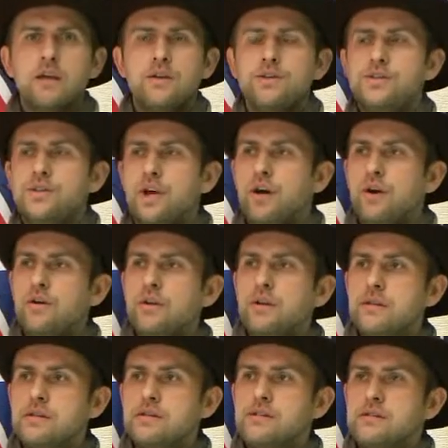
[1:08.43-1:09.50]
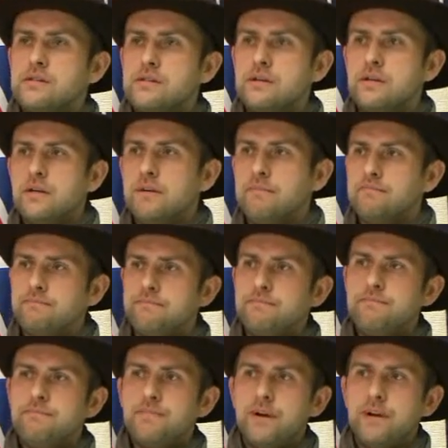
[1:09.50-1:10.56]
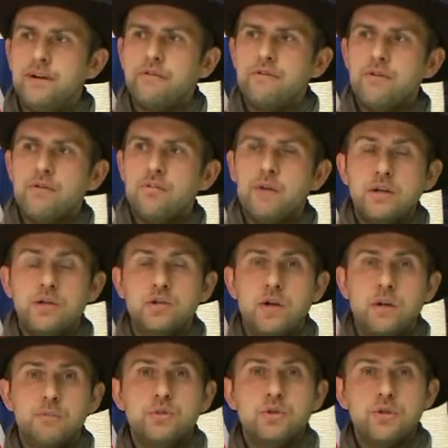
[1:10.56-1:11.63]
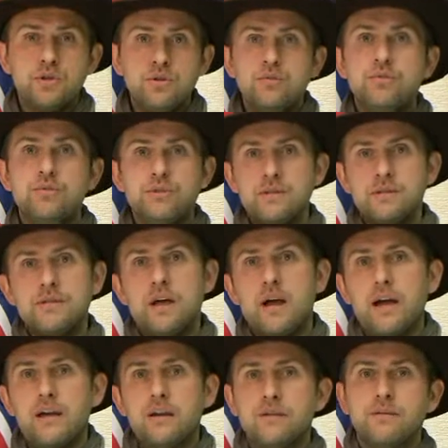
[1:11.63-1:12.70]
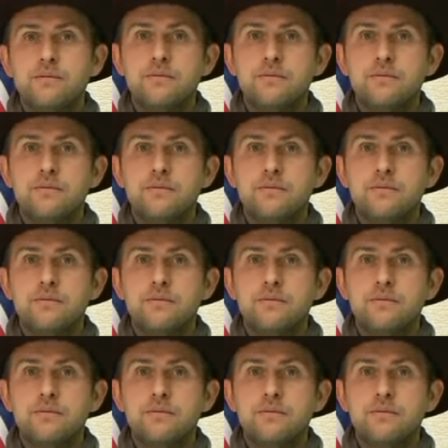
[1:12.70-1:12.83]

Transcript: So it is very much up to you to decide